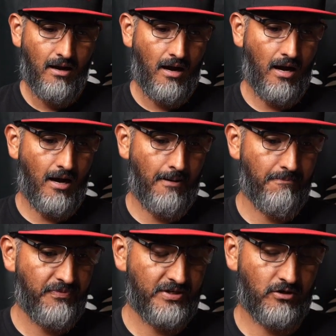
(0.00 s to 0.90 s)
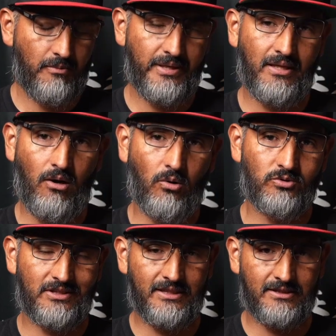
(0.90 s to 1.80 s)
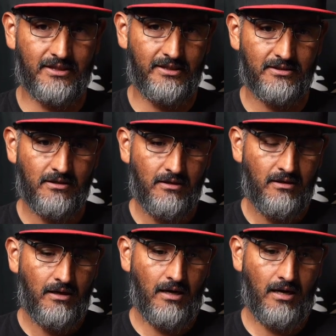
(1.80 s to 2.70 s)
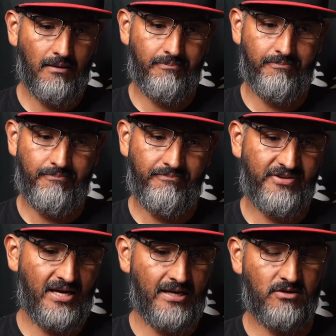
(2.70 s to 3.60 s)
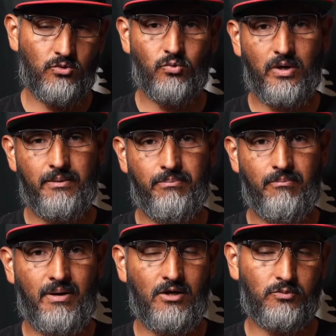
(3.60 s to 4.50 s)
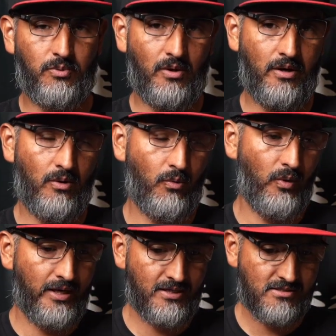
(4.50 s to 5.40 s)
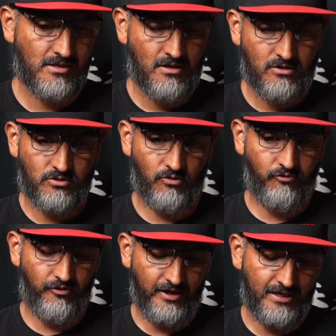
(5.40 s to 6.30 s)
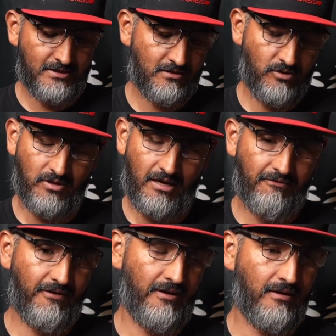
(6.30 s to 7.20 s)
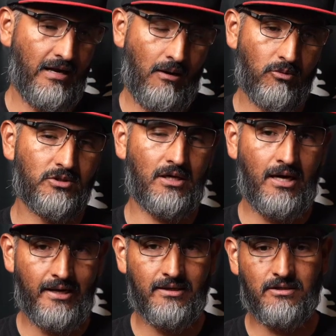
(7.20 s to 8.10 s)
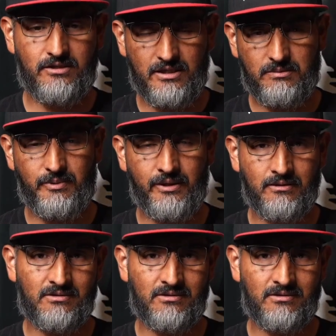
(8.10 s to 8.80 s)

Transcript: It's going to be in the low 60s, 10 to 20 miles per hour winds. So for this, I would highly suggest bring